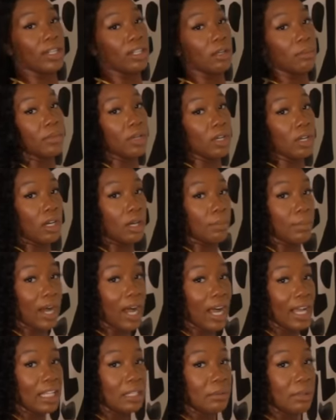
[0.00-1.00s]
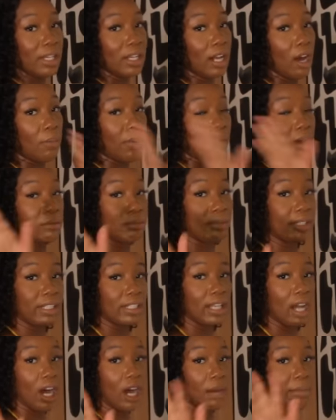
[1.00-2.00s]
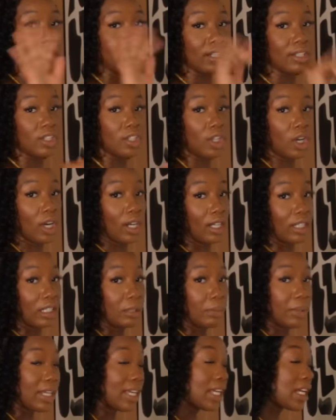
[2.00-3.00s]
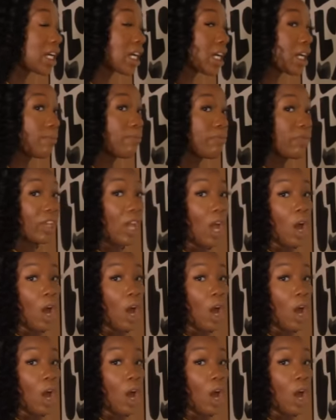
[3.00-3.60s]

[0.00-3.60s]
in the mirror behind me, and I'll probably insert a clip here